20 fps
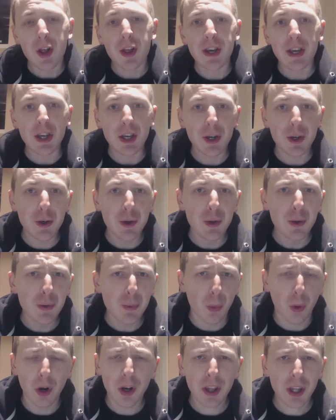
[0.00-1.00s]

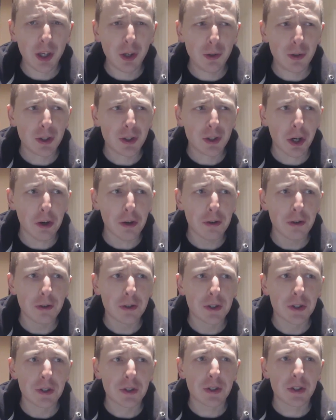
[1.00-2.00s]
One of the
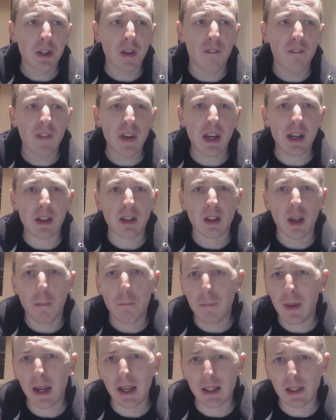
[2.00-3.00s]
Usos defeat
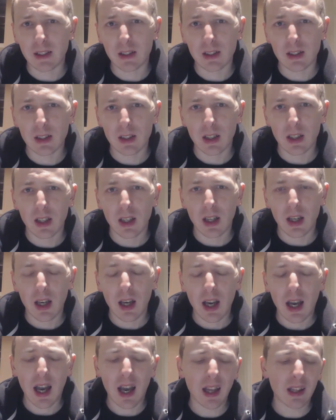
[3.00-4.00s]
the Miz,
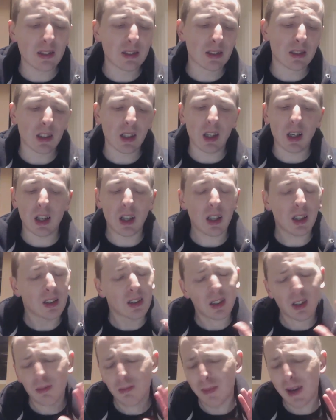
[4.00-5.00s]
and
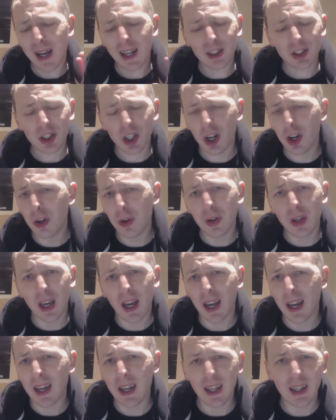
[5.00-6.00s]
the match,
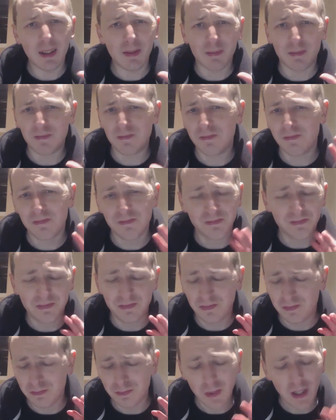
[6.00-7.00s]
okay,
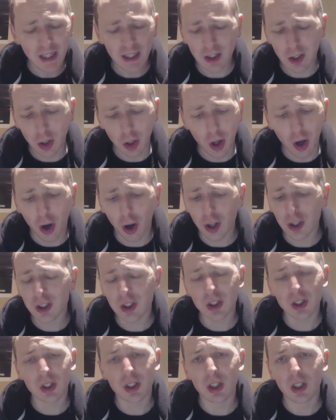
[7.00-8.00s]
Miz
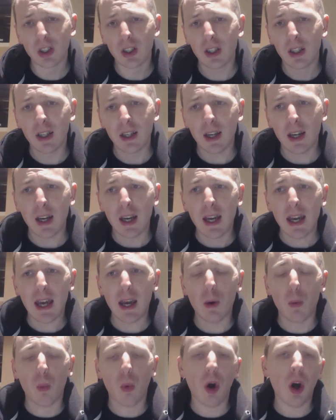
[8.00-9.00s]
lost.
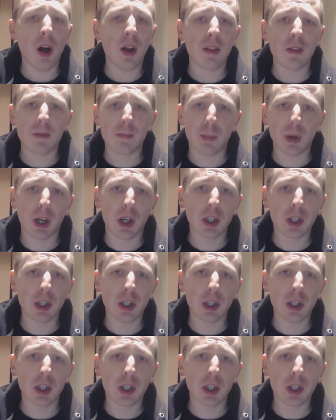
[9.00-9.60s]
It weren't